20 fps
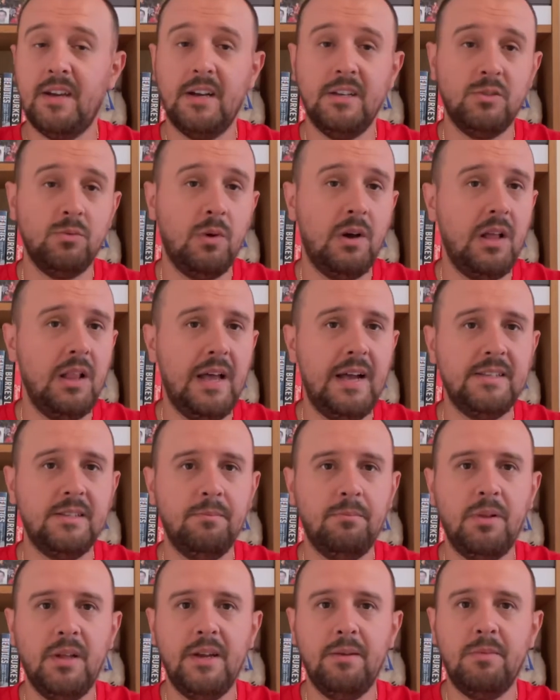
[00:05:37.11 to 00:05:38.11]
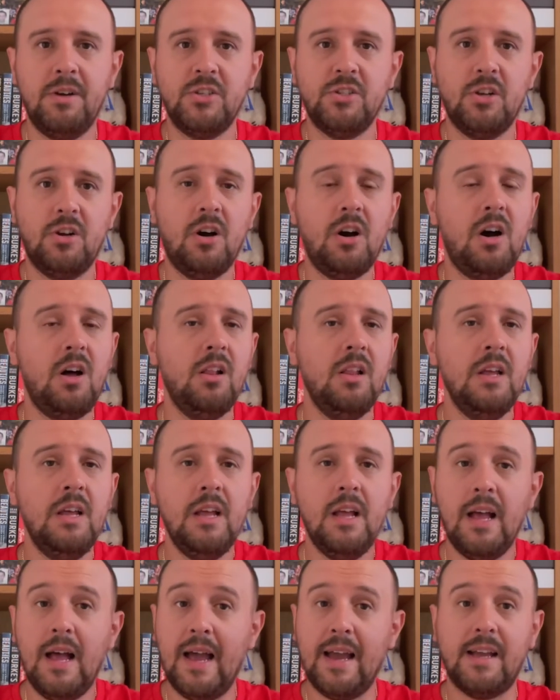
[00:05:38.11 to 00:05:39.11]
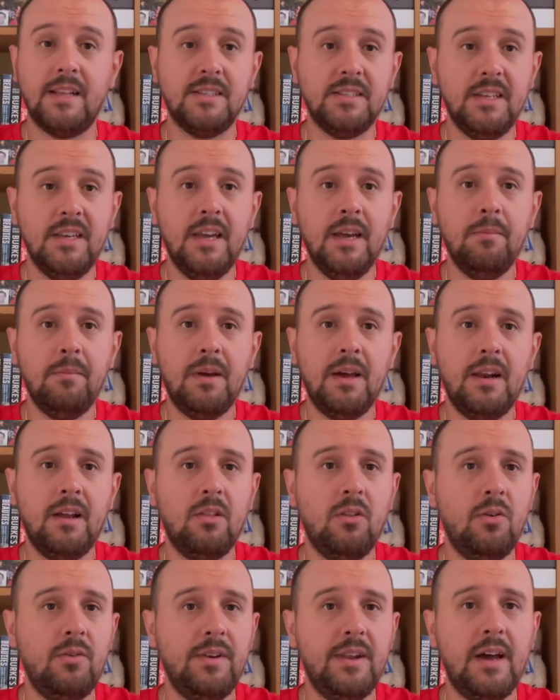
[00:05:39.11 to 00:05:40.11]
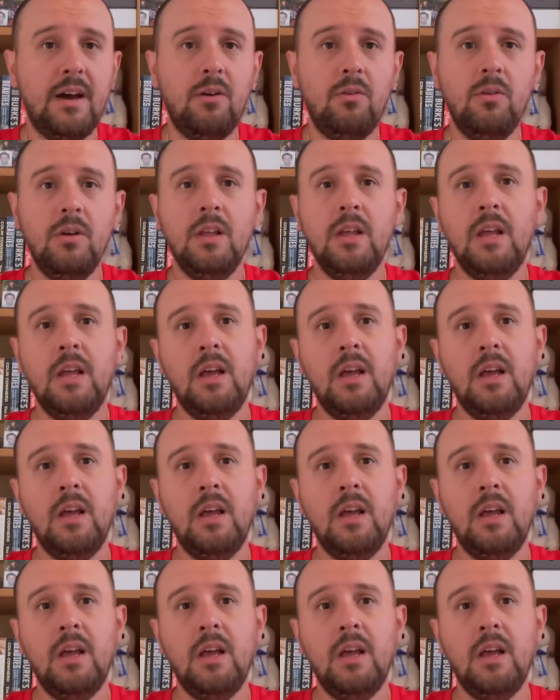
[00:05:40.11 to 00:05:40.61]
as well hasn't played much at all. I could see him getting loaned out.